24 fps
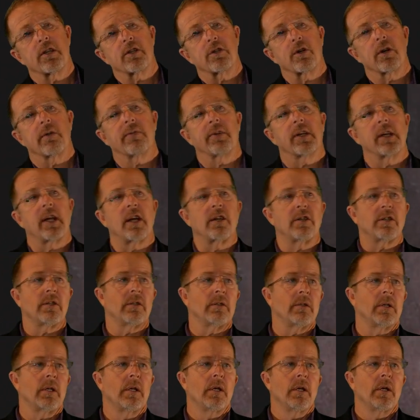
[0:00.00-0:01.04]
the
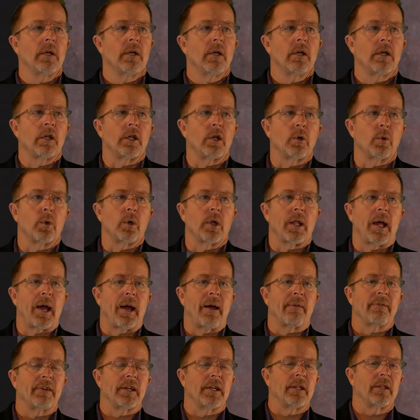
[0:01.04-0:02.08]
certification, you will
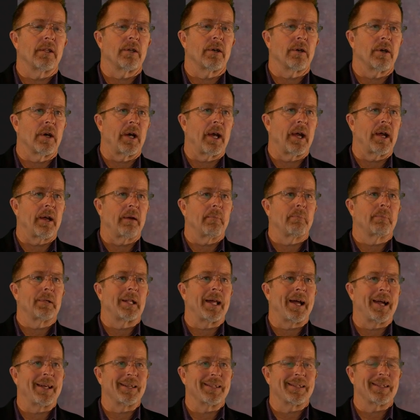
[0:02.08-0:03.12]
have either a
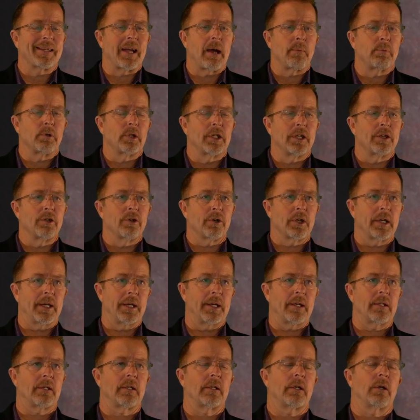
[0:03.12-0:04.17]
blind sample in your
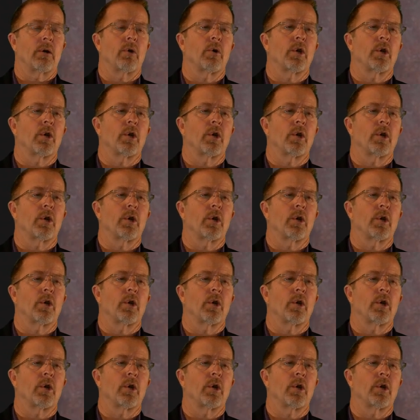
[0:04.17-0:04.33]
kit